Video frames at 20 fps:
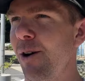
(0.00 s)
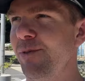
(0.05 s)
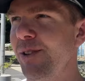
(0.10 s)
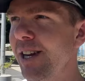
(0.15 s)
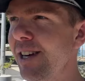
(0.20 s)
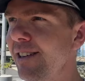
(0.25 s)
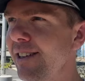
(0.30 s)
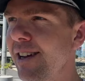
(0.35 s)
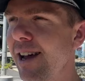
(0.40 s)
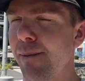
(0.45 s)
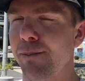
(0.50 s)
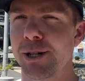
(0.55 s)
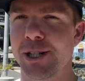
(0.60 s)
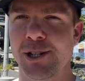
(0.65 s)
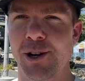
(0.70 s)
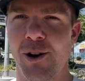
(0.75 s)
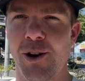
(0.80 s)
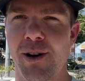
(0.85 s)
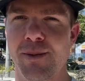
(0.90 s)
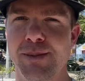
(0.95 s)
I've done it a couple of
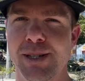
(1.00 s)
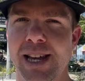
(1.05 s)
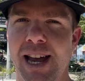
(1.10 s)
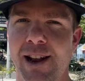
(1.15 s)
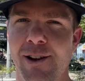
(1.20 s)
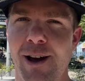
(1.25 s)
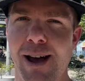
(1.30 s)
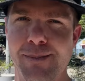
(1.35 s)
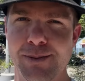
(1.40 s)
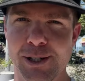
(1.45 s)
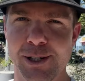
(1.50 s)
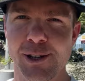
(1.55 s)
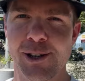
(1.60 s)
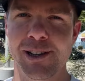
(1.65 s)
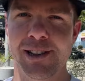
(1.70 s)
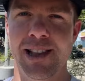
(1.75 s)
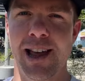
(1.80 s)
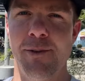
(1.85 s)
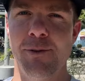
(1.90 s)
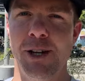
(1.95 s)
times and I absolutely
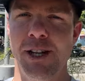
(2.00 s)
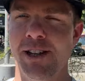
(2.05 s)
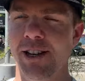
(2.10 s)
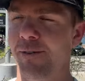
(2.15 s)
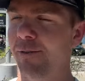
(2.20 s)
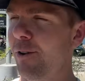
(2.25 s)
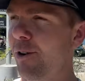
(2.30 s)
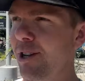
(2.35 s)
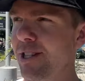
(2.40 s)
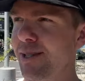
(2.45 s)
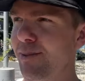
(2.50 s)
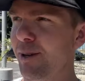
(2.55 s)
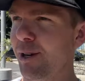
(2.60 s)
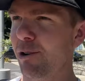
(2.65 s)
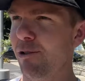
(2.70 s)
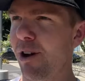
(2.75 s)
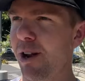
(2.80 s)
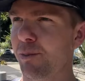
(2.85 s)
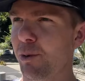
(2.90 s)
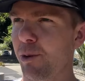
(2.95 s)
love it. You find some
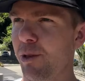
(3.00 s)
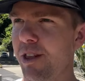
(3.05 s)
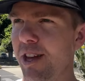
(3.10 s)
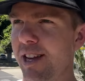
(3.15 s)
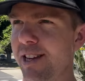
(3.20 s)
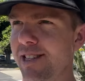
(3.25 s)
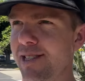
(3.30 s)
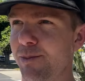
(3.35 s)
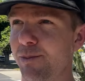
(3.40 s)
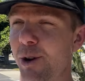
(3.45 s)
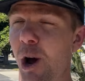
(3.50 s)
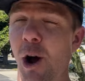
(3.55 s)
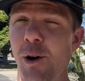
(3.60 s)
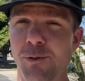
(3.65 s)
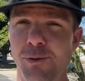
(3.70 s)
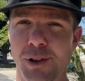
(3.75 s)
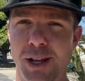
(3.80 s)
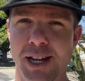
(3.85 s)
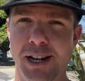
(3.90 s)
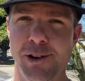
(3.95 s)
incredible things and we're
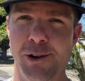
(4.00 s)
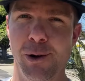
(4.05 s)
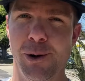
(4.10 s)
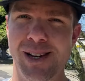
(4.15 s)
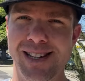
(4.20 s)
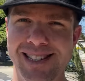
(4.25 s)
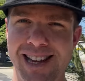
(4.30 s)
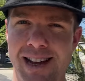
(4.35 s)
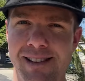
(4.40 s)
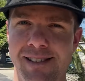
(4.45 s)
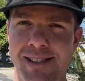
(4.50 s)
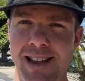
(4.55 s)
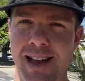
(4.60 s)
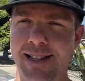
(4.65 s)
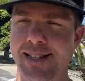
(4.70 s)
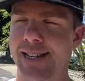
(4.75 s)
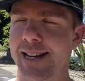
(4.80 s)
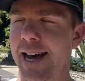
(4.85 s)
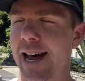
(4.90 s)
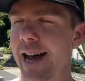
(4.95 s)
hopefully going to do exactly
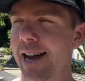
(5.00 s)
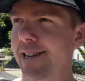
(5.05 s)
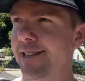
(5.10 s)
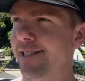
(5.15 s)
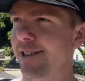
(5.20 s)
that today.